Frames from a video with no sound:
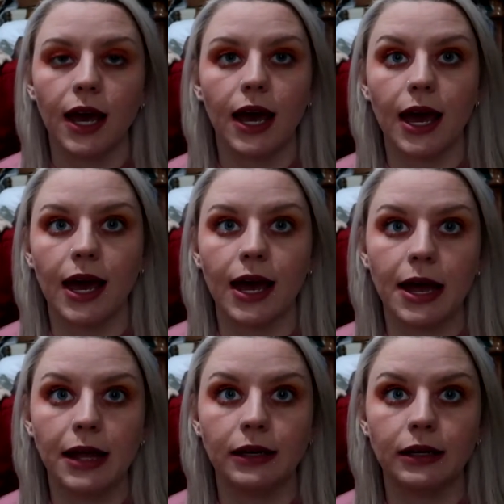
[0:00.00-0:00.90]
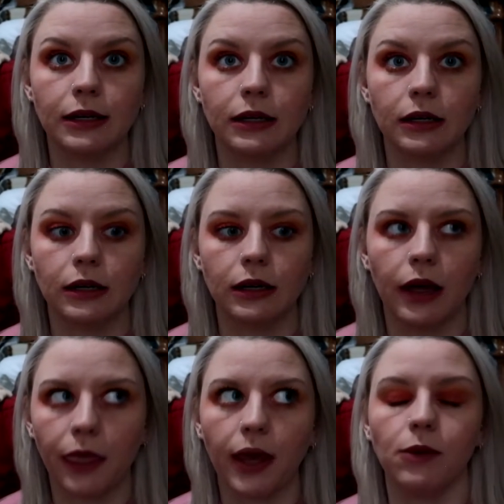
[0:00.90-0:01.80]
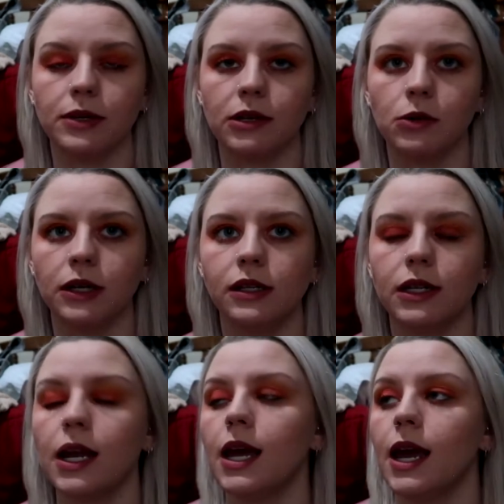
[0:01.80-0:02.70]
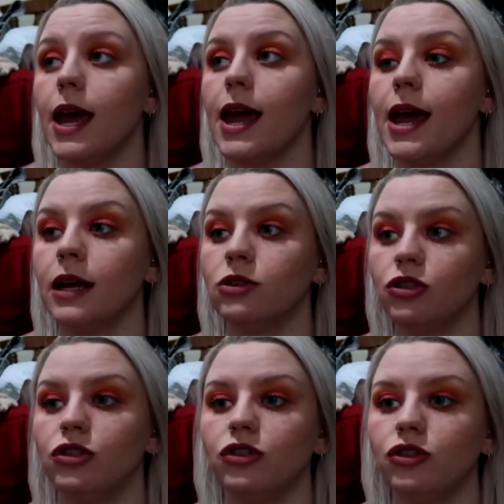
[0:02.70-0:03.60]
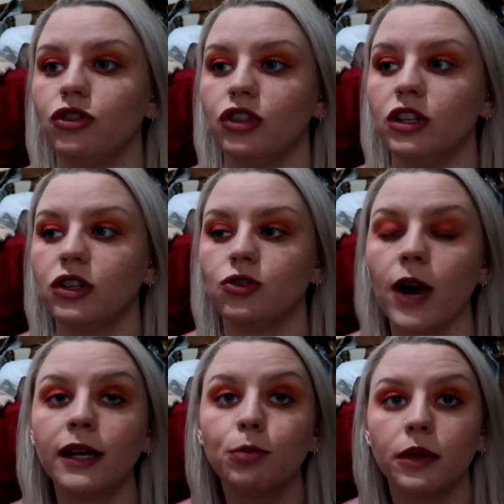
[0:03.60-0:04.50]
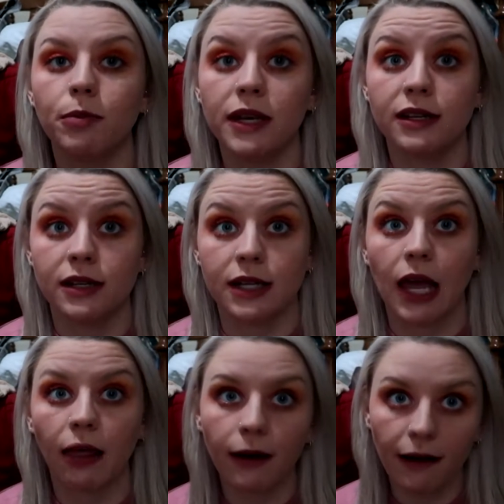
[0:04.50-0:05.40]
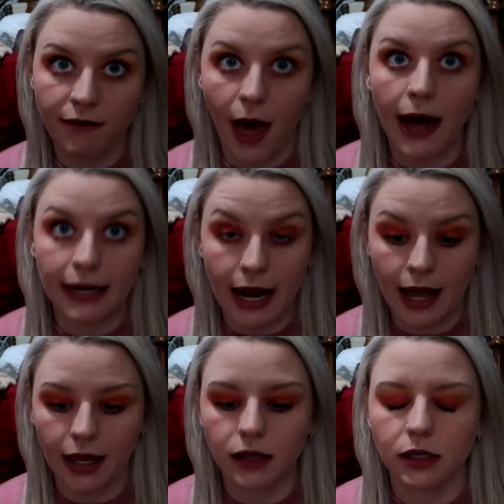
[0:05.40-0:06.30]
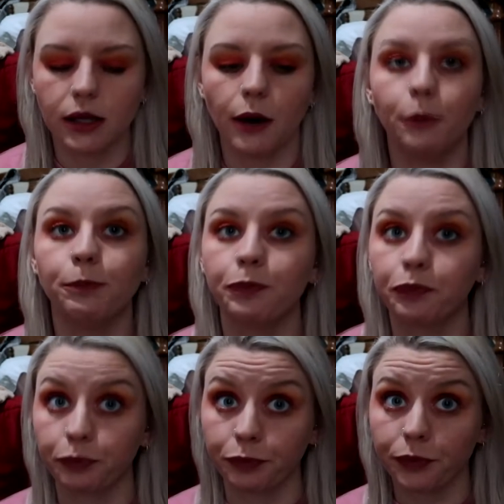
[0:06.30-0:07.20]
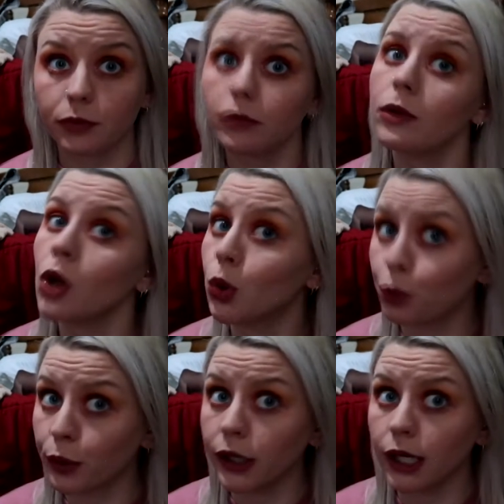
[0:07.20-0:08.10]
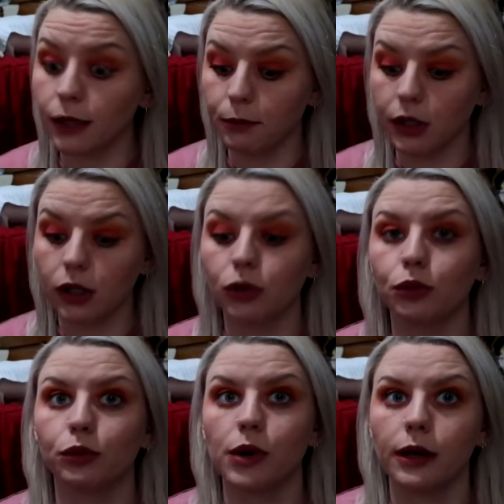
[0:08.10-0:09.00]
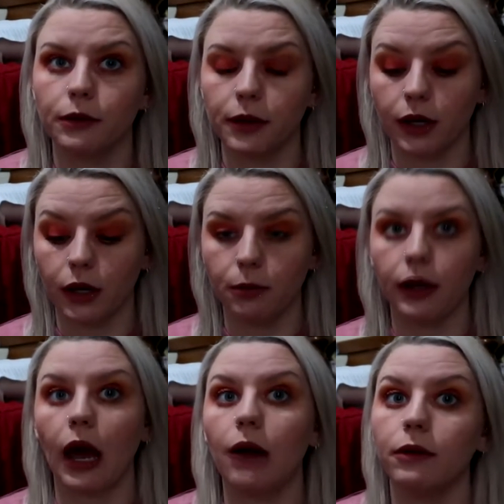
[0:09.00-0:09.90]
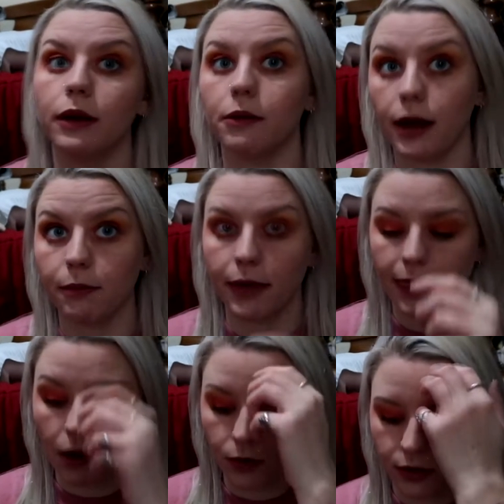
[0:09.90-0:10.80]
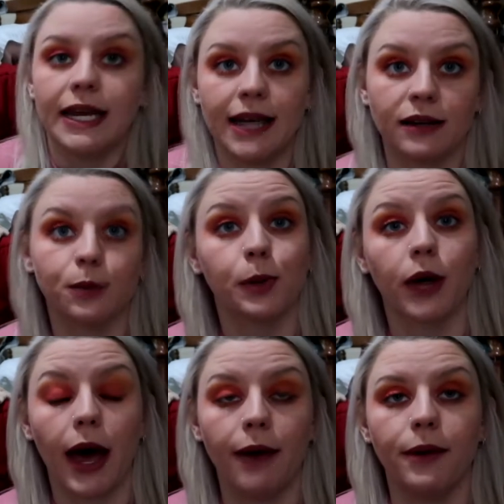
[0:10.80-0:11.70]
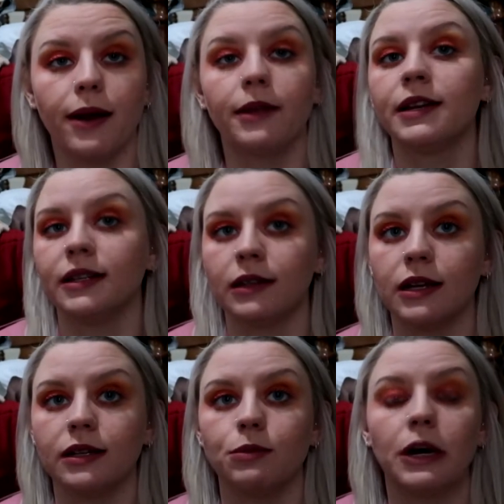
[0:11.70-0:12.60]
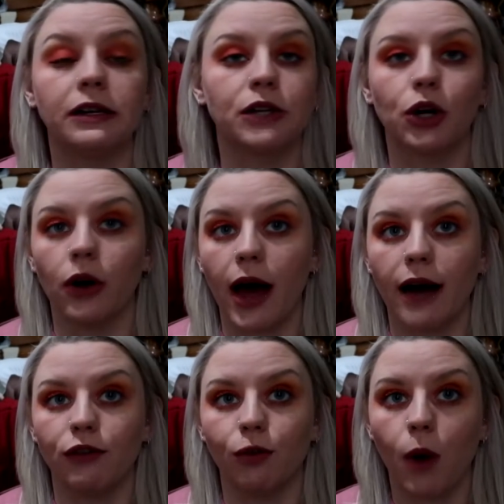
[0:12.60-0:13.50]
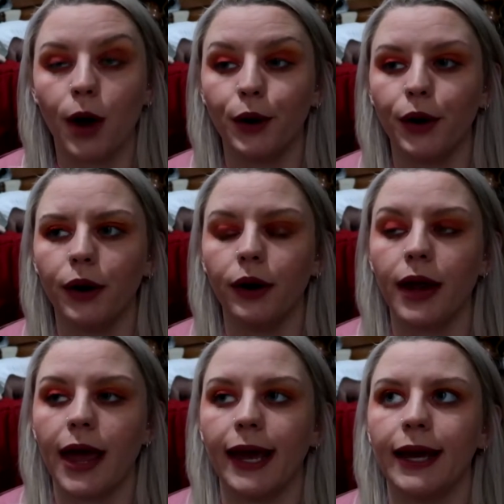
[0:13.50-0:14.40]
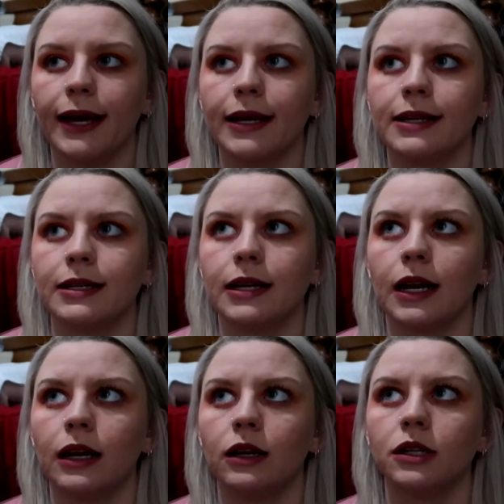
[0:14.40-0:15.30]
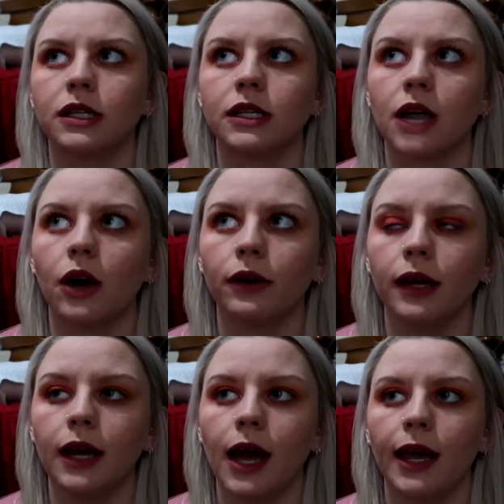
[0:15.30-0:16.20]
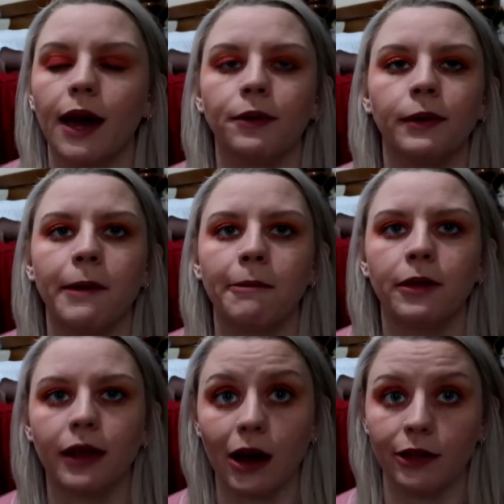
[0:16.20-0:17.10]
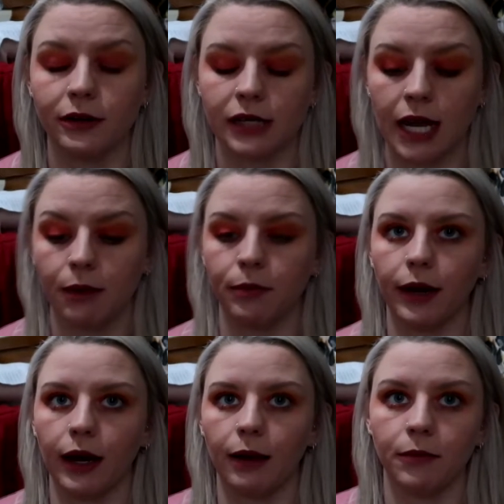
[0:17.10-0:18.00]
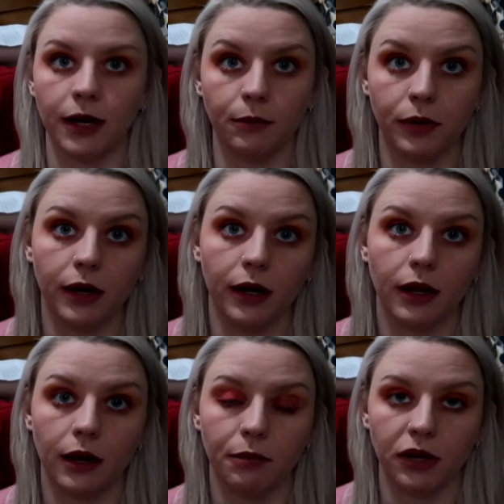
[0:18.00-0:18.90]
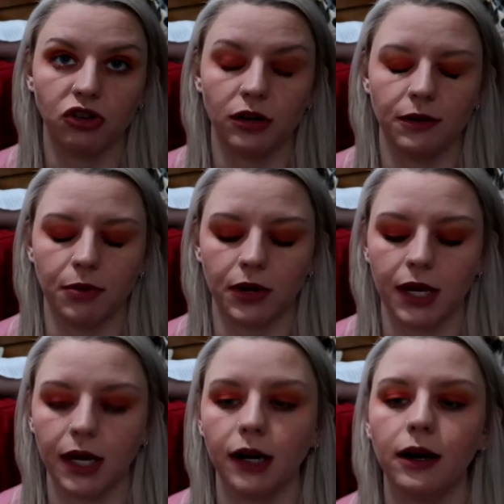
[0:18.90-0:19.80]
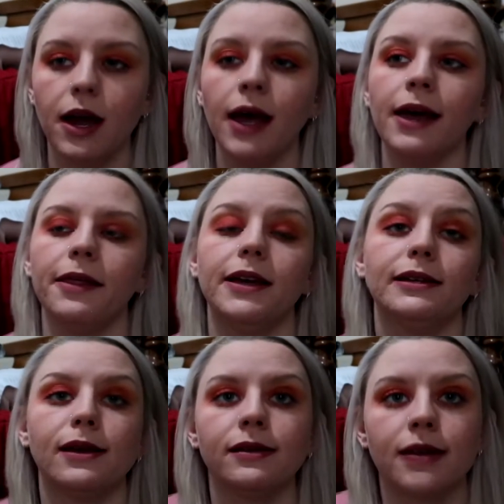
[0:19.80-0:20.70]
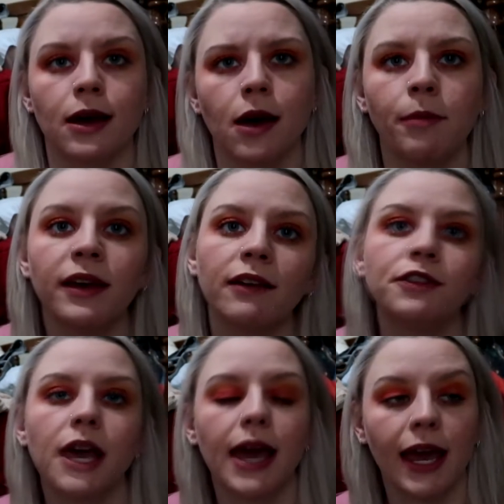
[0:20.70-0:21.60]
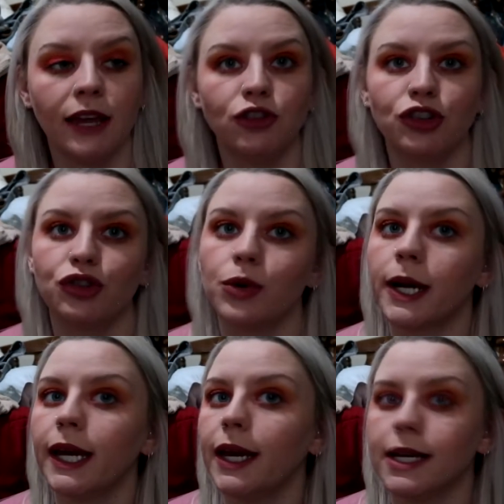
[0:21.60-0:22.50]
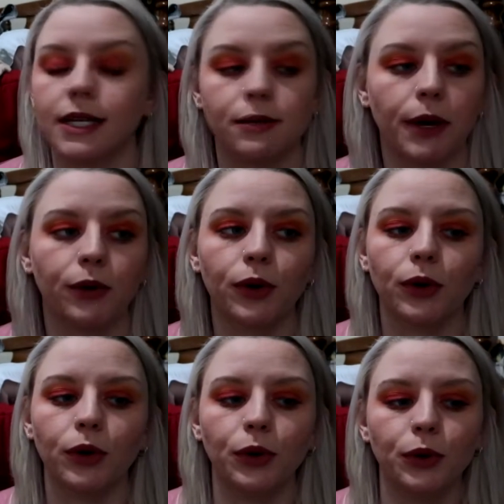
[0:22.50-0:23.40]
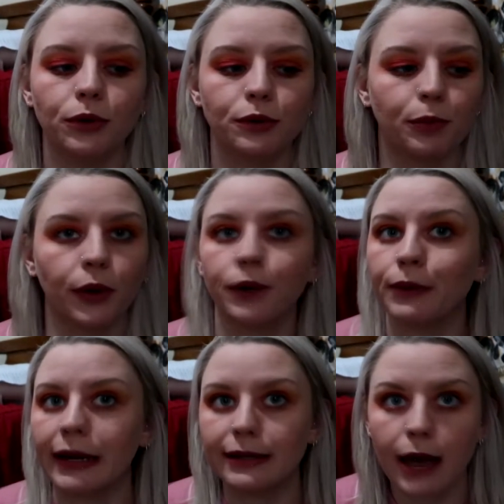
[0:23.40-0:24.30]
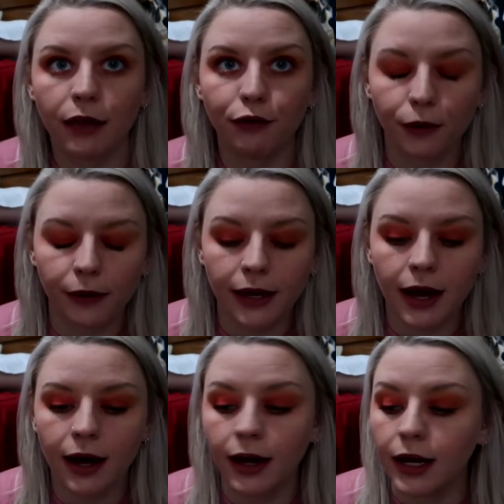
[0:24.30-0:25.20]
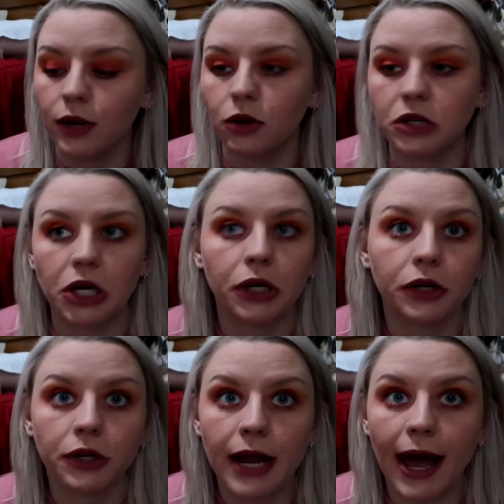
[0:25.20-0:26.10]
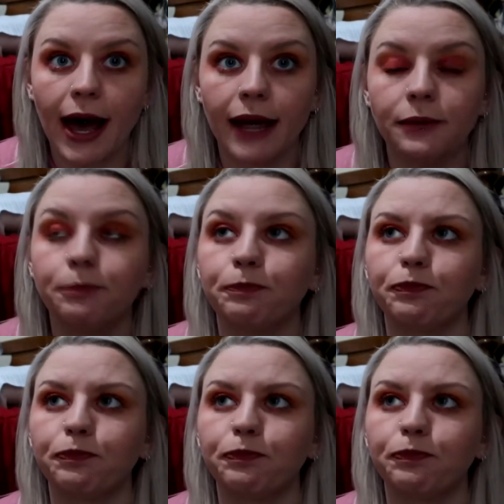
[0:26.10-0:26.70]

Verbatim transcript: and I think it was the woods, and she's trying to put the pieces together at that night. So really good book. Really good book. I really recommend that one. The next book I read on this list was Girl Out of Water, and sorry, I can't remember the author's name, but I'm gonna put a picture of the book here. This is a coming of age story. It's about a girl who's born and raised California. It's her and her dad.